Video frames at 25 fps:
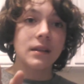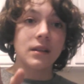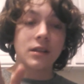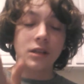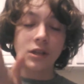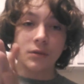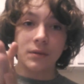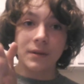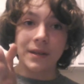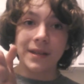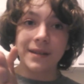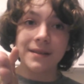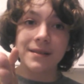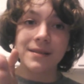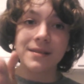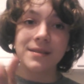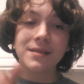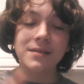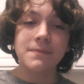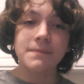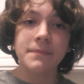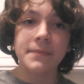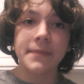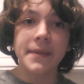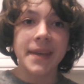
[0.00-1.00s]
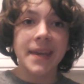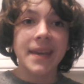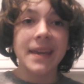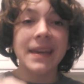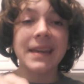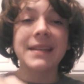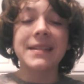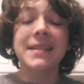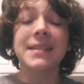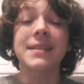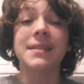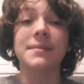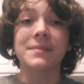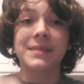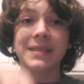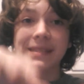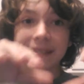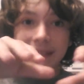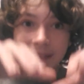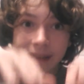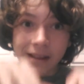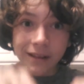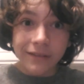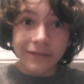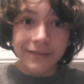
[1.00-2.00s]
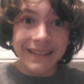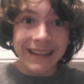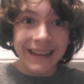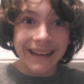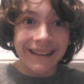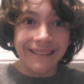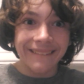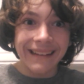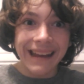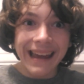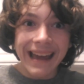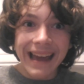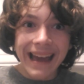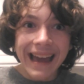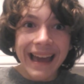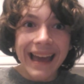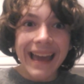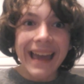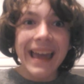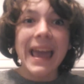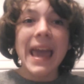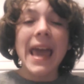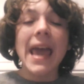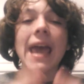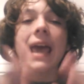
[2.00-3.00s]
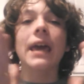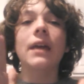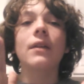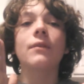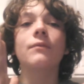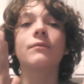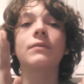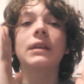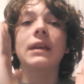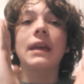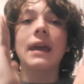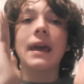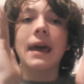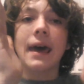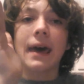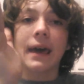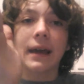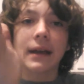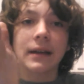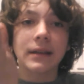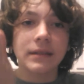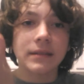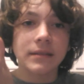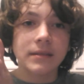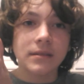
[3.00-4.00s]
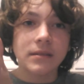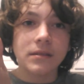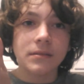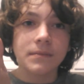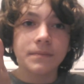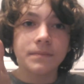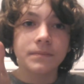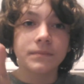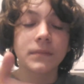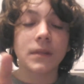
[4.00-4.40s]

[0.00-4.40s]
You know what he does? He sits himself down and reacts.